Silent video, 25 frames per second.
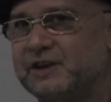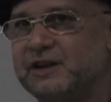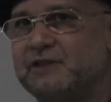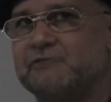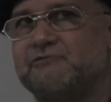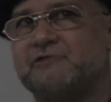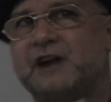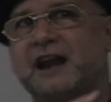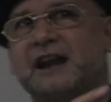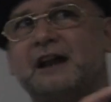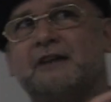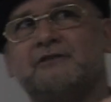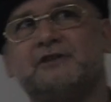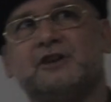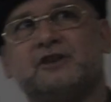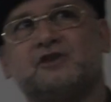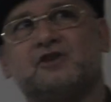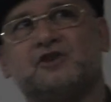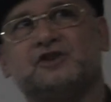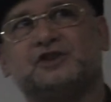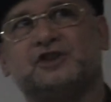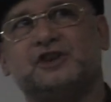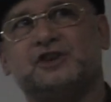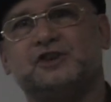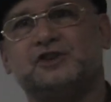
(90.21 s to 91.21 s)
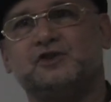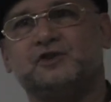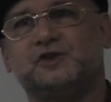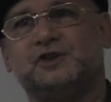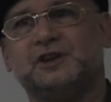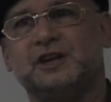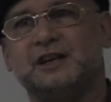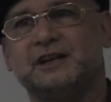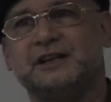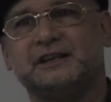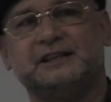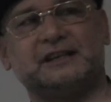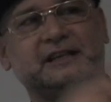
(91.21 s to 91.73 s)
He read out the
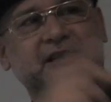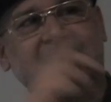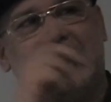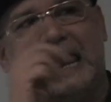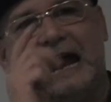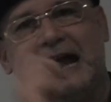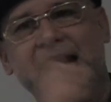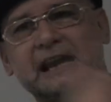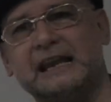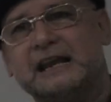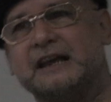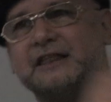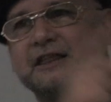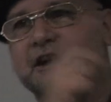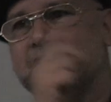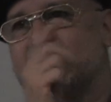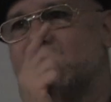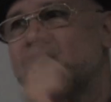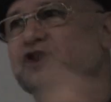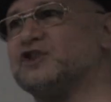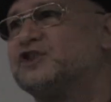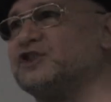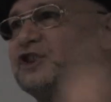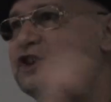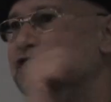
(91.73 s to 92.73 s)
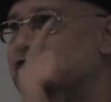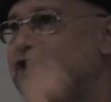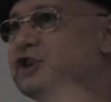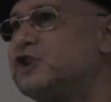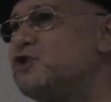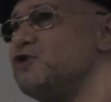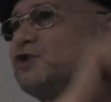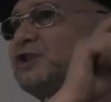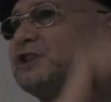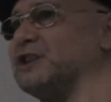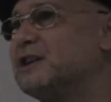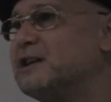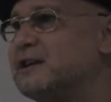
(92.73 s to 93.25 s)
Constitution. He says, under the
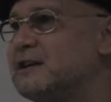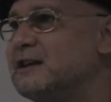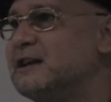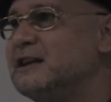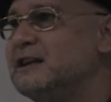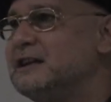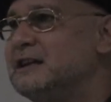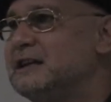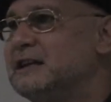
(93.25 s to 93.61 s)
Constitution,